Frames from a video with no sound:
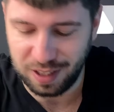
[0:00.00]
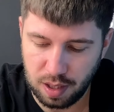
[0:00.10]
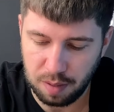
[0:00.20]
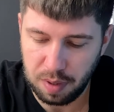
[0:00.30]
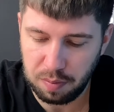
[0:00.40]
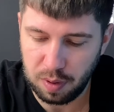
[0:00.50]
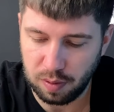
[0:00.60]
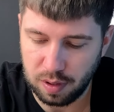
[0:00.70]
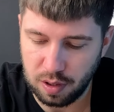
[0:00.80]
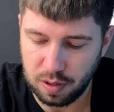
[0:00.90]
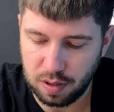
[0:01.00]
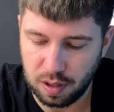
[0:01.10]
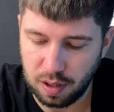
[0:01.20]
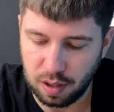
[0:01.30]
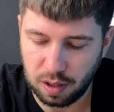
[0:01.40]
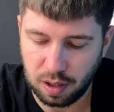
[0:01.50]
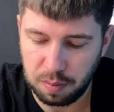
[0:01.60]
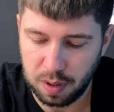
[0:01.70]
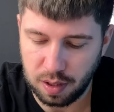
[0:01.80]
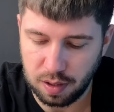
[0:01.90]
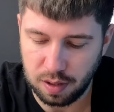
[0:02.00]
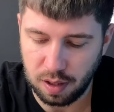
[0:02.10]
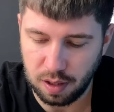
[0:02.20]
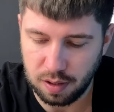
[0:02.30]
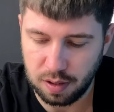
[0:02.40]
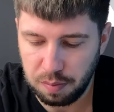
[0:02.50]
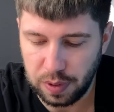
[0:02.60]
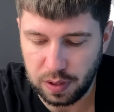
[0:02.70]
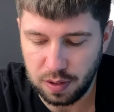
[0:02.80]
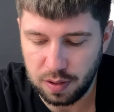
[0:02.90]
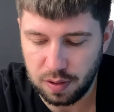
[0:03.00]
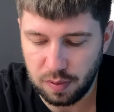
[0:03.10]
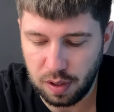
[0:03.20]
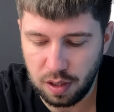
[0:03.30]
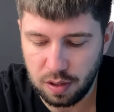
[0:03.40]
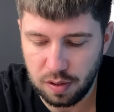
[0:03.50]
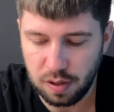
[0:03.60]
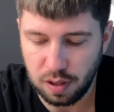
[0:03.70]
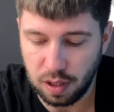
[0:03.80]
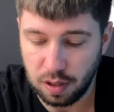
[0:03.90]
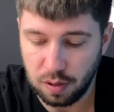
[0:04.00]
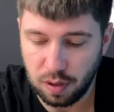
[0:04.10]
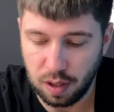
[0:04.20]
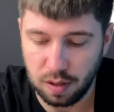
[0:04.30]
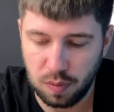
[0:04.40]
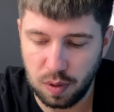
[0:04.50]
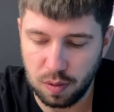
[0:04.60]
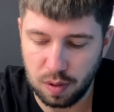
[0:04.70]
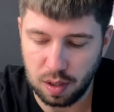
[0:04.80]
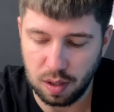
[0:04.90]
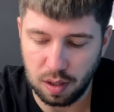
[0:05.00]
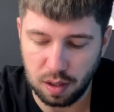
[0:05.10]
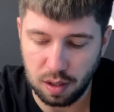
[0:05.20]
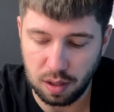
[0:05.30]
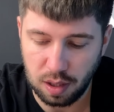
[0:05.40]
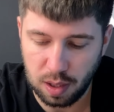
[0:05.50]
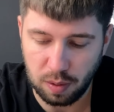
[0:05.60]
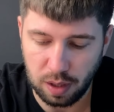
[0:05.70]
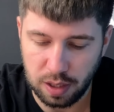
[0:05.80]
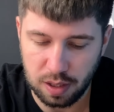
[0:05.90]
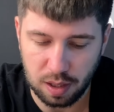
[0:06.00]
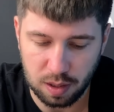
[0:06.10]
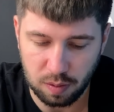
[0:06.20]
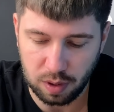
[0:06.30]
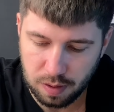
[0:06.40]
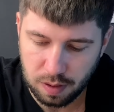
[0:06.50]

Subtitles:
And maybe we'll just keep it as it is. But it's really interesting that you can use the equalizer as well.